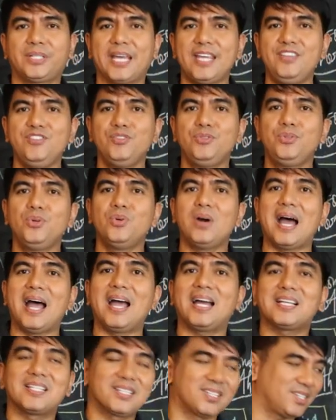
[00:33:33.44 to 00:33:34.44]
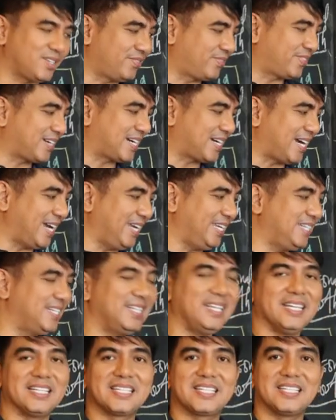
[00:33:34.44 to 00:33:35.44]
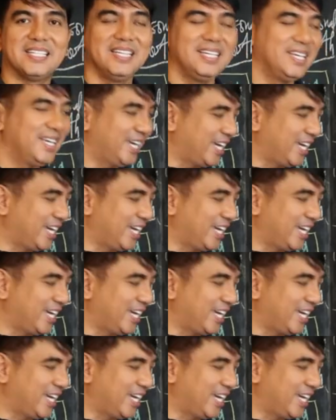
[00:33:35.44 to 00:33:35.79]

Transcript: Can you do acts of kindness?